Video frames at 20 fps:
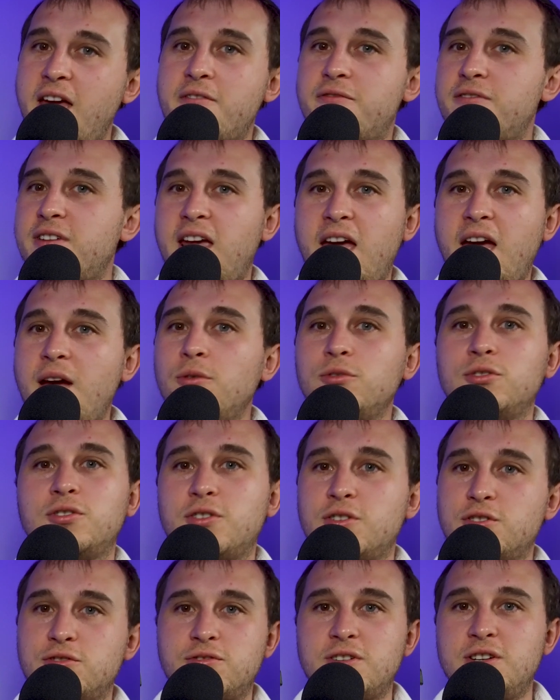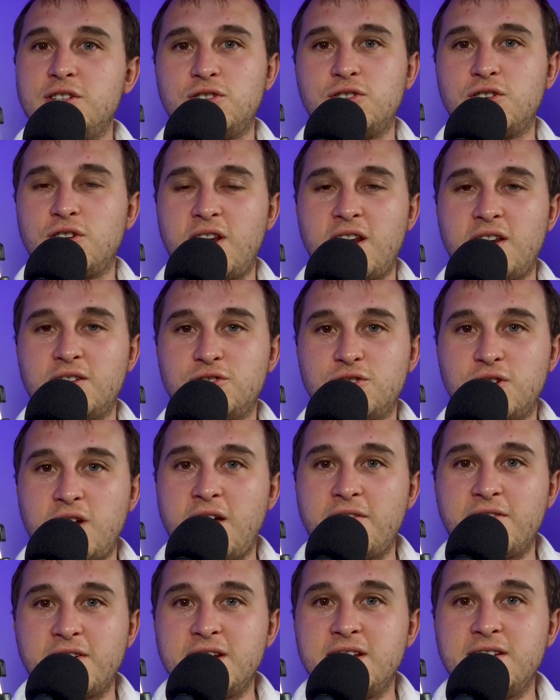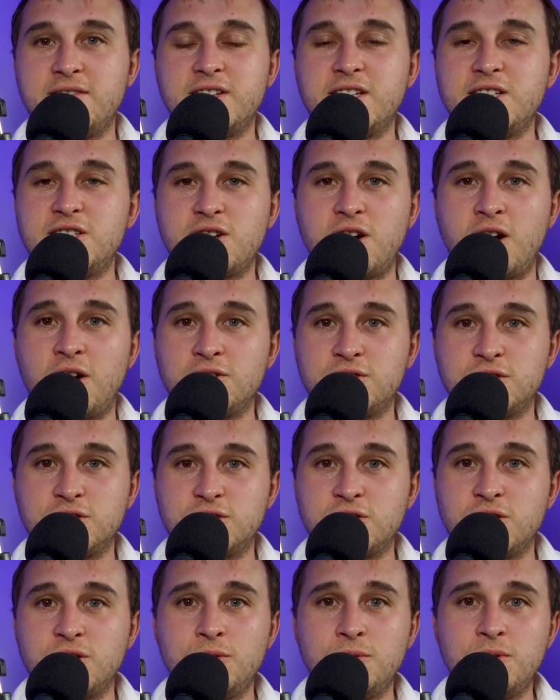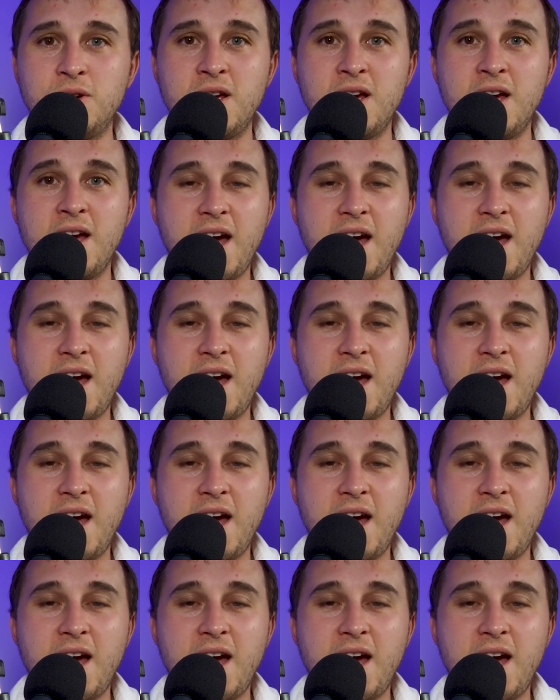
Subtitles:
every house on the street should have an EV charger soon.